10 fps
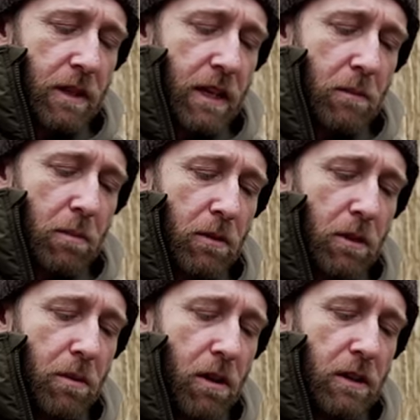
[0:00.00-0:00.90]
Again, pull
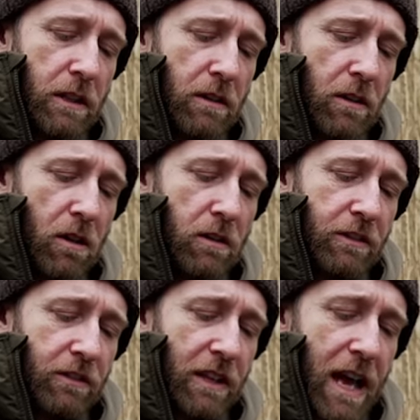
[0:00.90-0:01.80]
up all the, all the
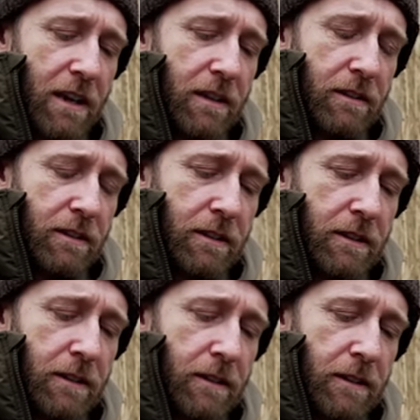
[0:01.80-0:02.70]
slack,
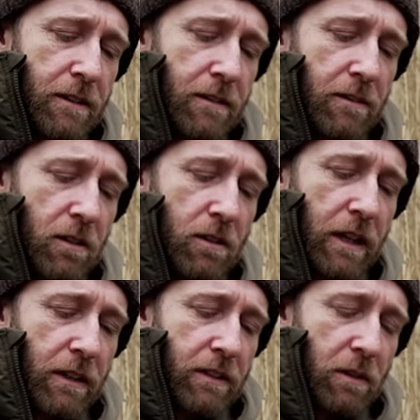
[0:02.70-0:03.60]
all the
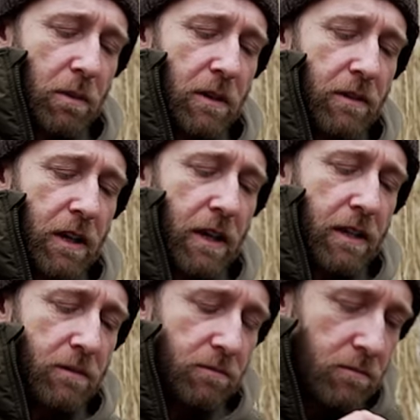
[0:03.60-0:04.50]
excess PVA,